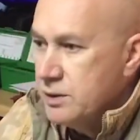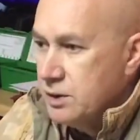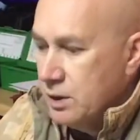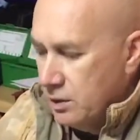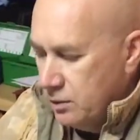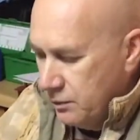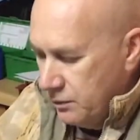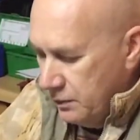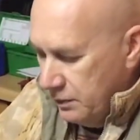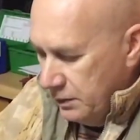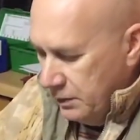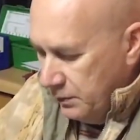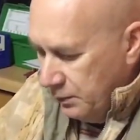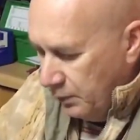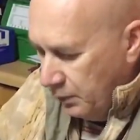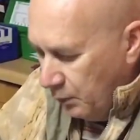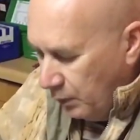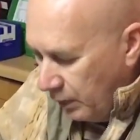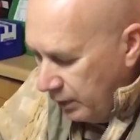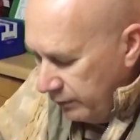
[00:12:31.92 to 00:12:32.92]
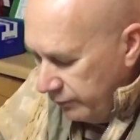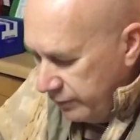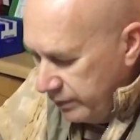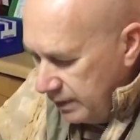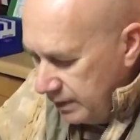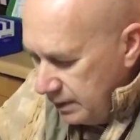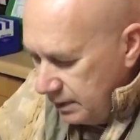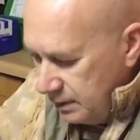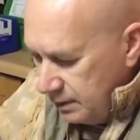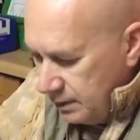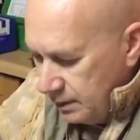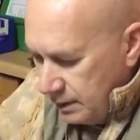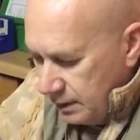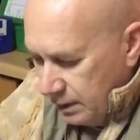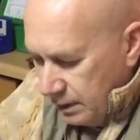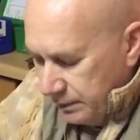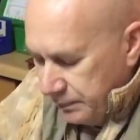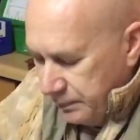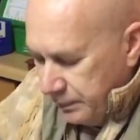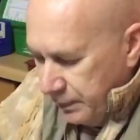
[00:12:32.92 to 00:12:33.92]
so one of
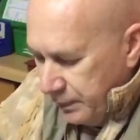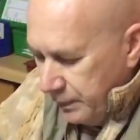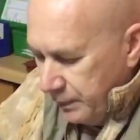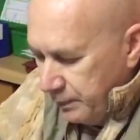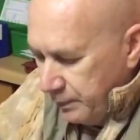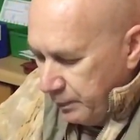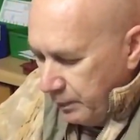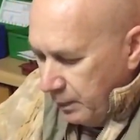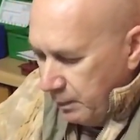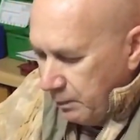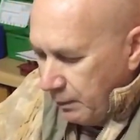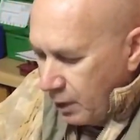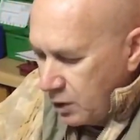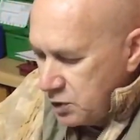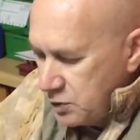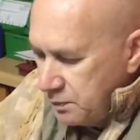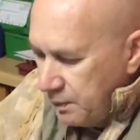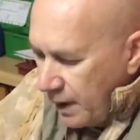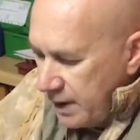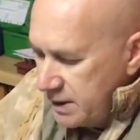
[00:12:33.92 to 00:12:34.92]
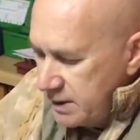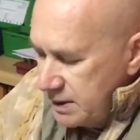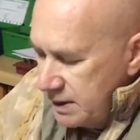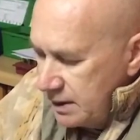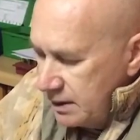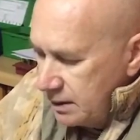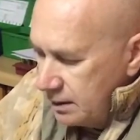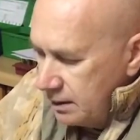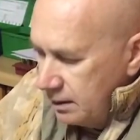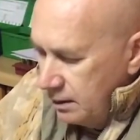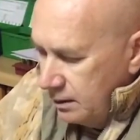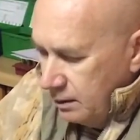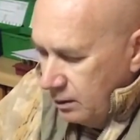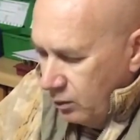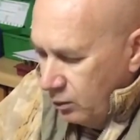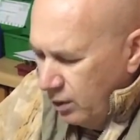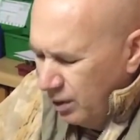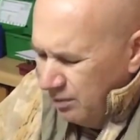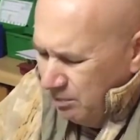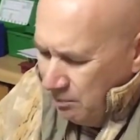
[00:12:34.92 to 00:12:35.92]
the most basic,
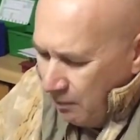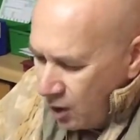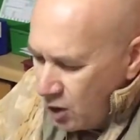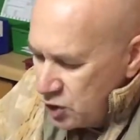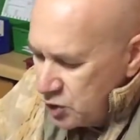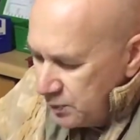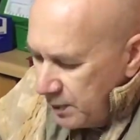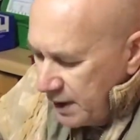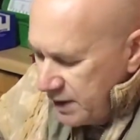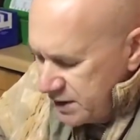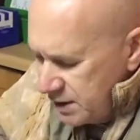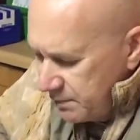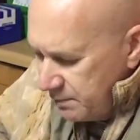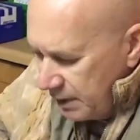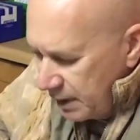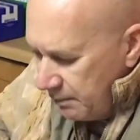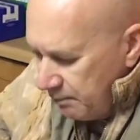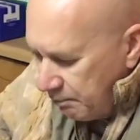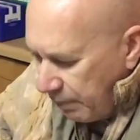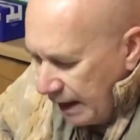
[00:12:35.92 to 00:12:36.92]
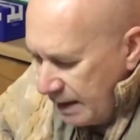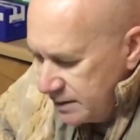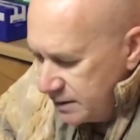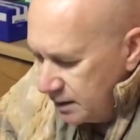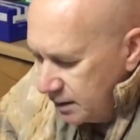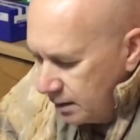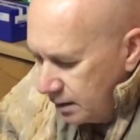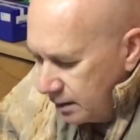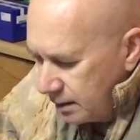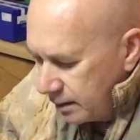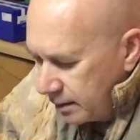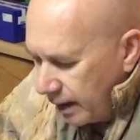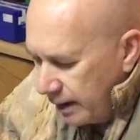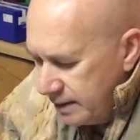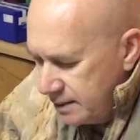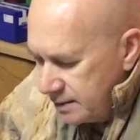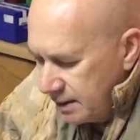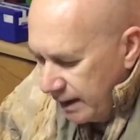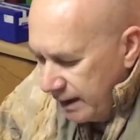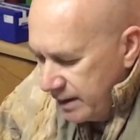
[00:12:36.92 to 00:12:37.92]
or not most basic, but a basic
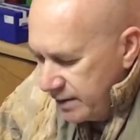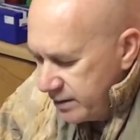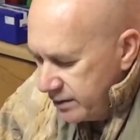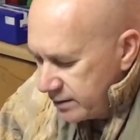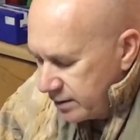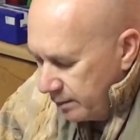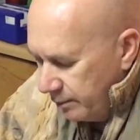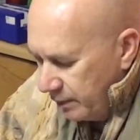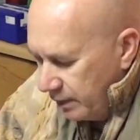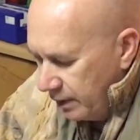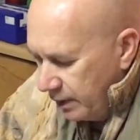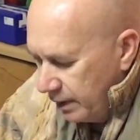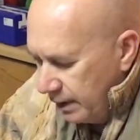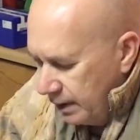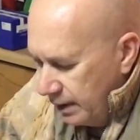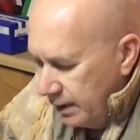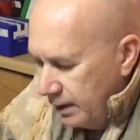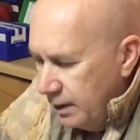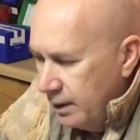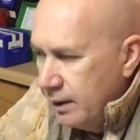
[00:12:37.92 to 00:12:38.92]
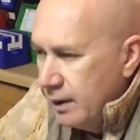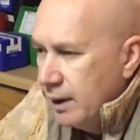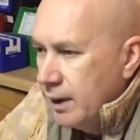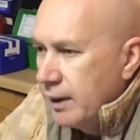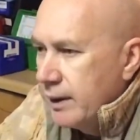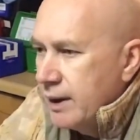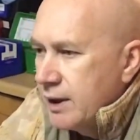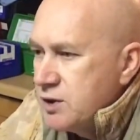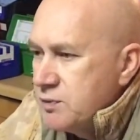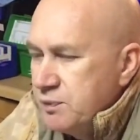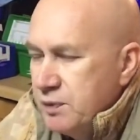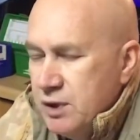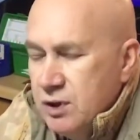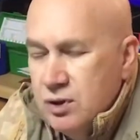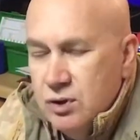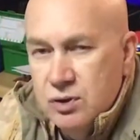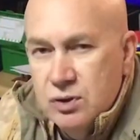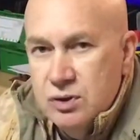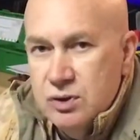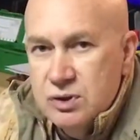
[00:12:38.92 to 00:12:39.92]
case length trimmer that's
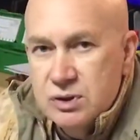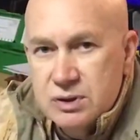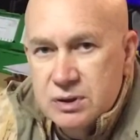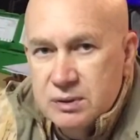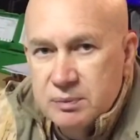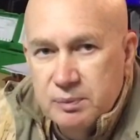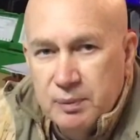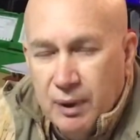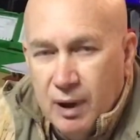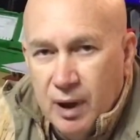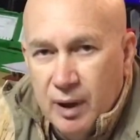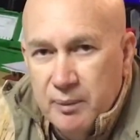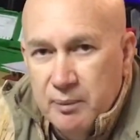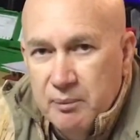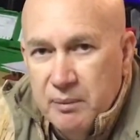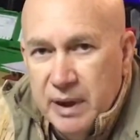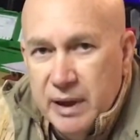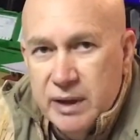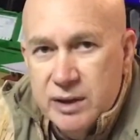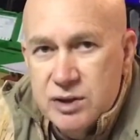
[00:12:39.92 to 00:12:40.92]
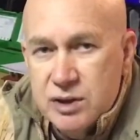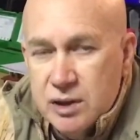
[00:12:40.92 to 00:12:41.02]
been used by many